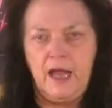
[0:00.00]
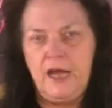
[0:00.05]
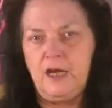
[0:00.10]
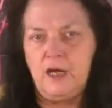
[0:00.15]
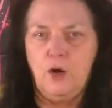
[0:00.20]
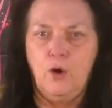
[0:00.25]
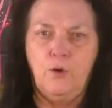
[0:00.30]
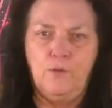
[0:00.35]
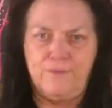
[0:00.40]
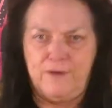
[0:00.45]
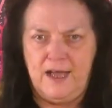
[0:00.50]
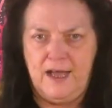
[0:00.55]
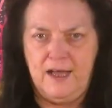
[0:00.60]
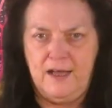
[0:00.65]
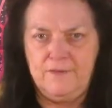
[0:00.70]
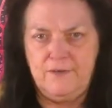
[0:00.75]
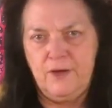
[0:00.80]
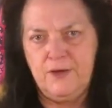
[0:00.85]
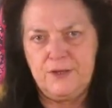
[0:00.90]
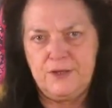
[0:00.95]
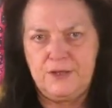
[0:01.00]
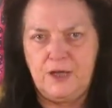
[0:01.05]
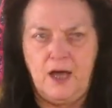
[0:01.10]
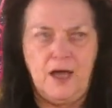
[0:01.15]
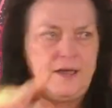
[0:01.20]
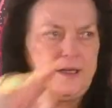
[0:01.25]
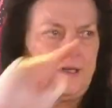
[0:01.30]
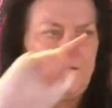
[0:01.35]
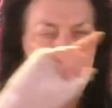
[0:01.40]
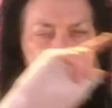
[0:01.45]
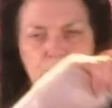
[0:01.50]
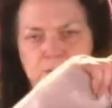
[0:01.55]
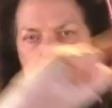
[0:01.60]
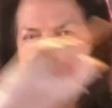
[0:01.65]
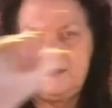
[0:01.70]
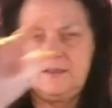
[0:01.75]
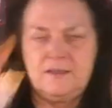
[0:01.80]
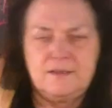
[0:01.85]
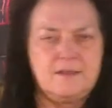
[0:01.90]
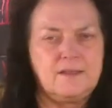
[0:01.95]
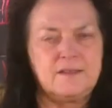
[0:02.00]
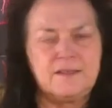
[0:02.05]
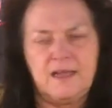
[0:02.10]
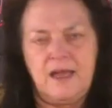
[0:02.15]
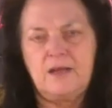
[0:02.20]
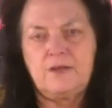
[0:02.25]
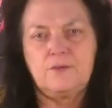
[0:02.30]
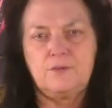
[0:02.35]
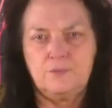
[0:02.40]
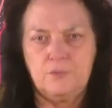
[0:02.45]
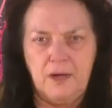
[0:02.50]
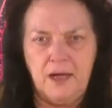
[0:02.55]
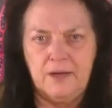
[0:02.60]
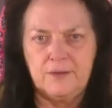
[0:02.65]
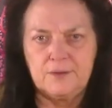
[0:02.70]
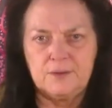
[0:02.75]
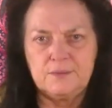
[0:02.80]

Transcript: eight oh five on the dot and you take this exact route.